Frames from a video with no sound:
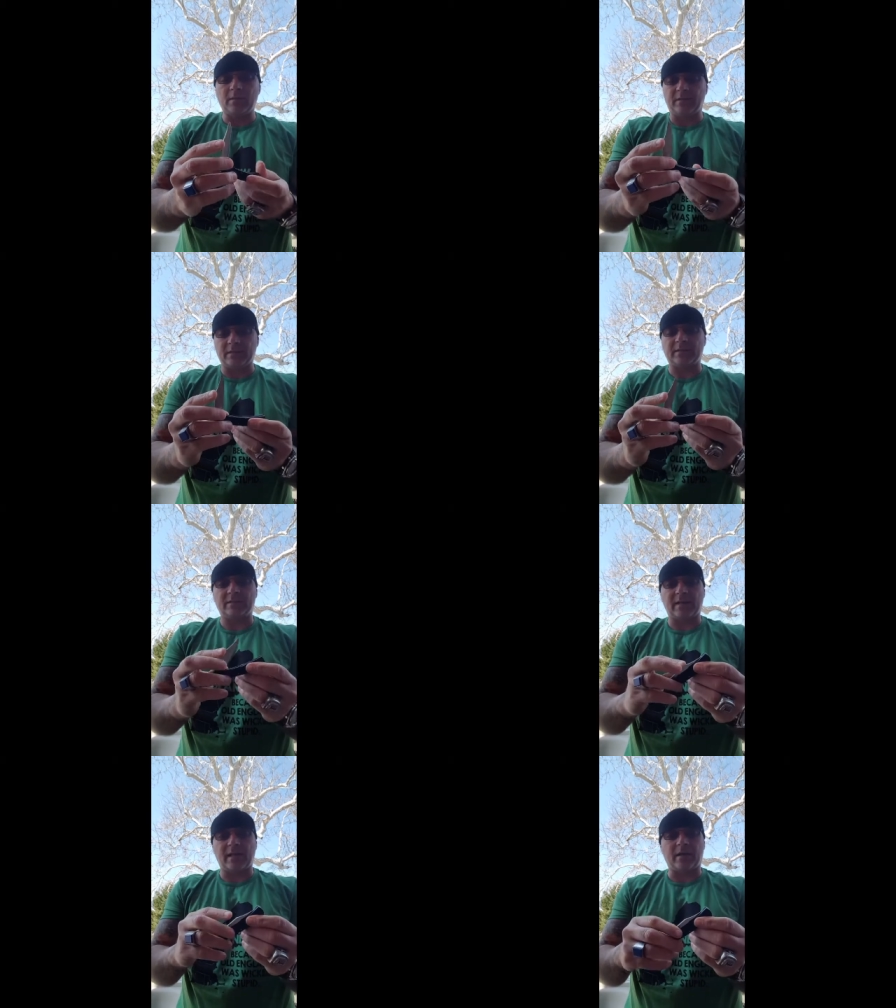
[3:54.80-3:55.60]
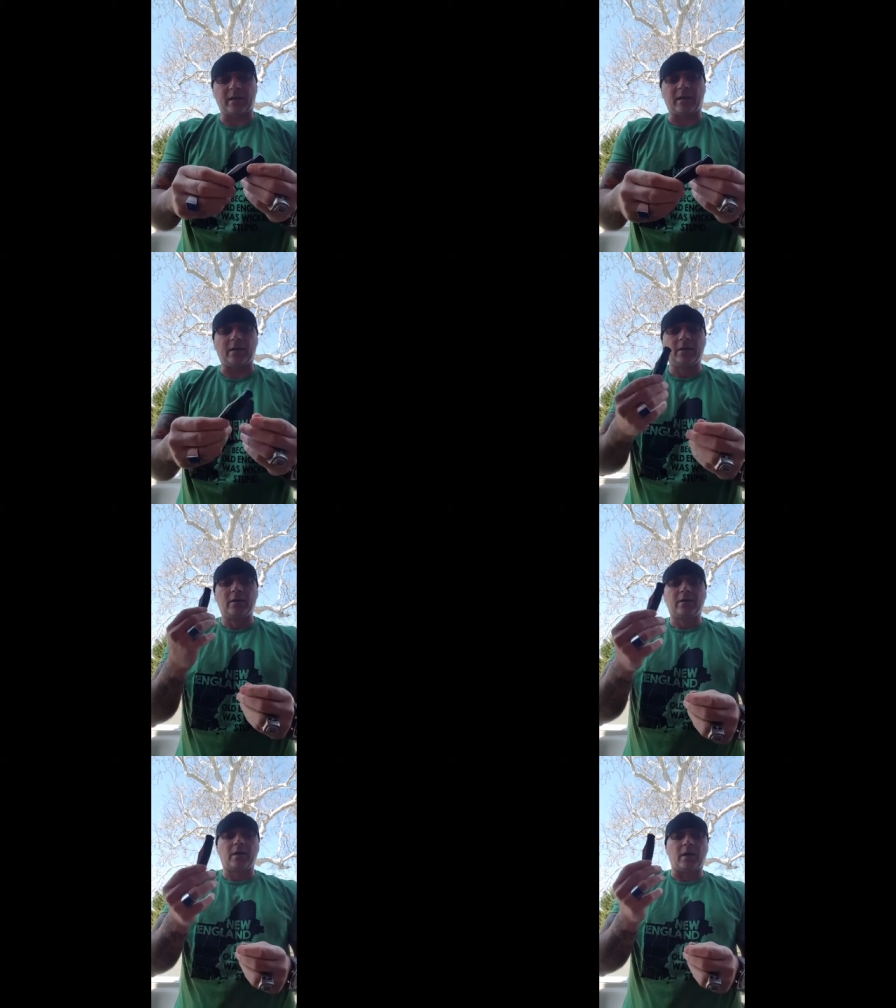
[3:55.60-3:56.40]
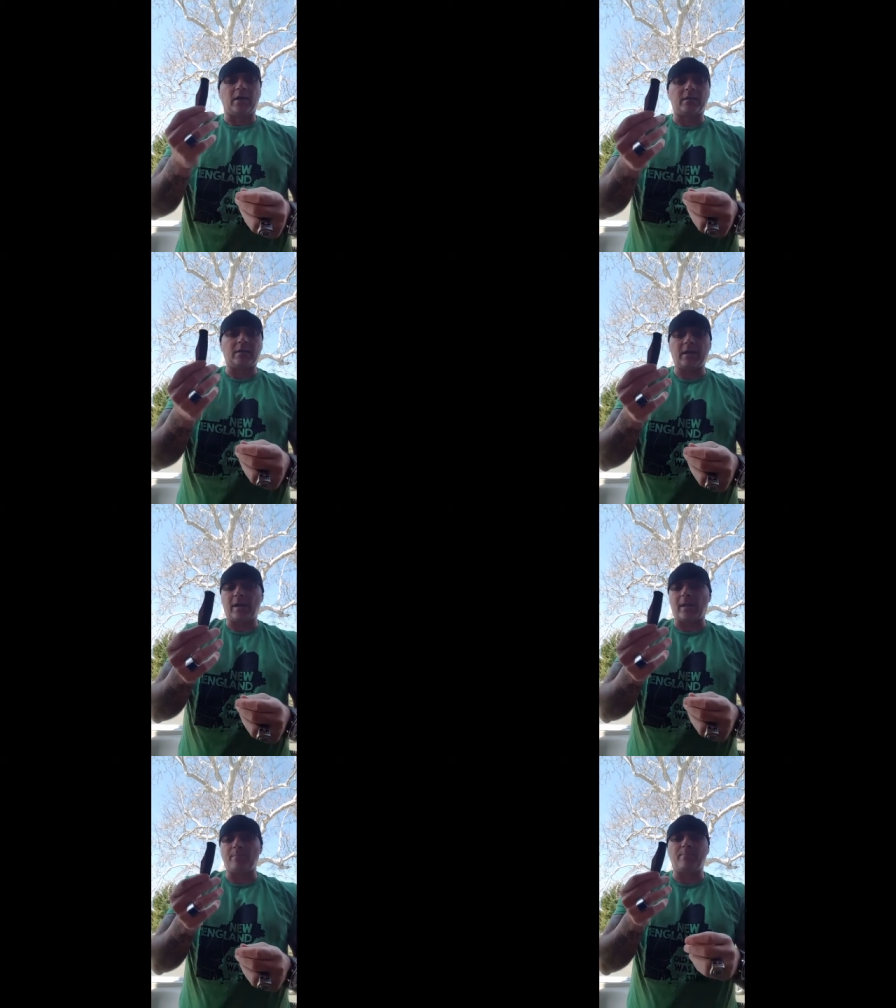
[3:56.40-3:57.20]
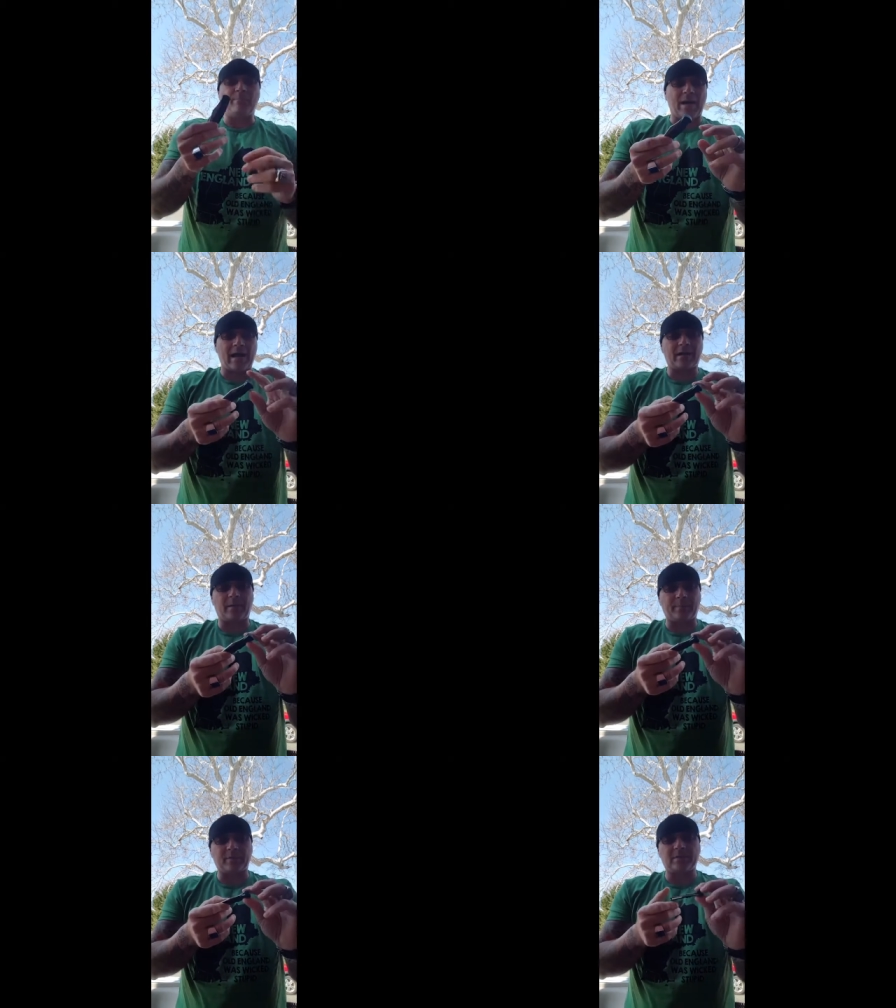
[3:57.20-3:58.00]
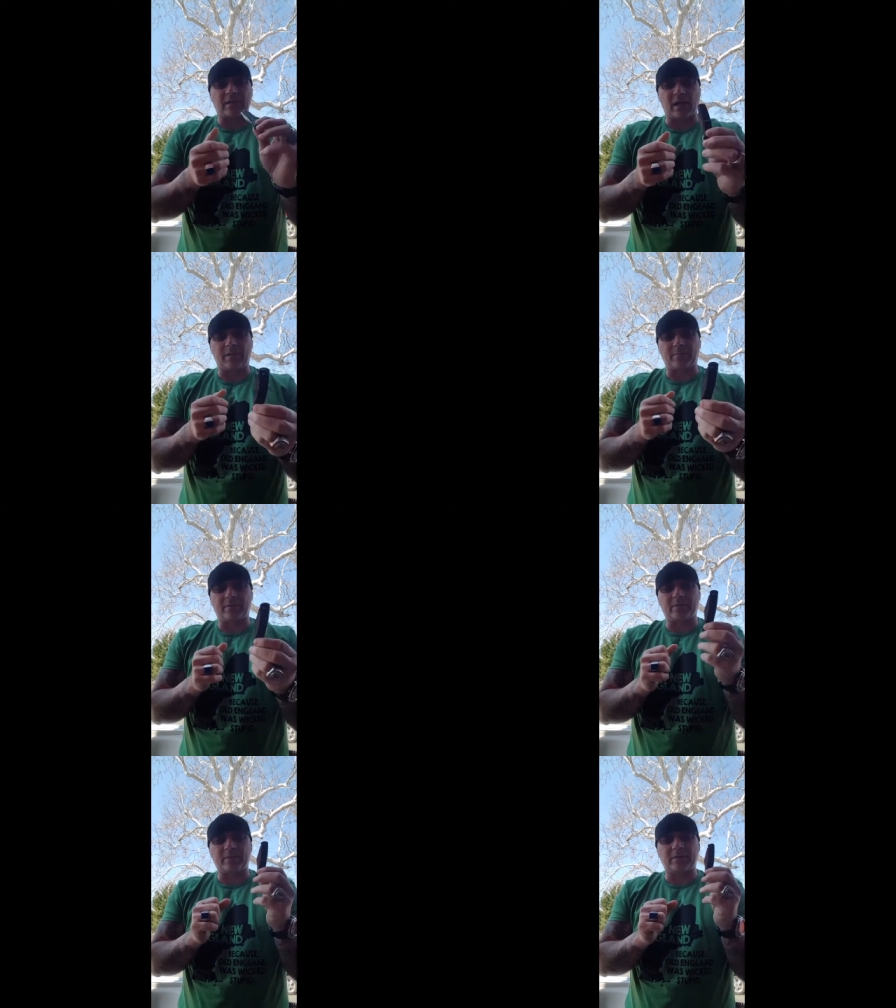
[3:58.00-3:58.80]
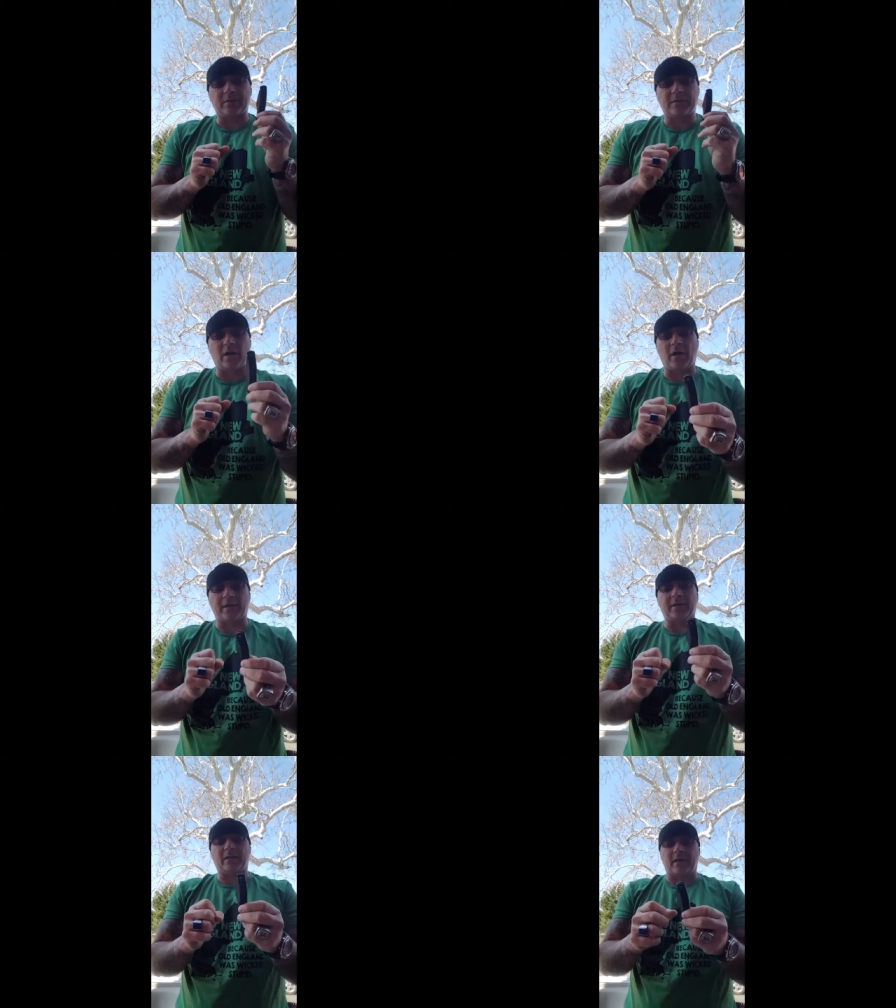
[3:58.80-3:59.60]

this is a, uh, a, backup type cutting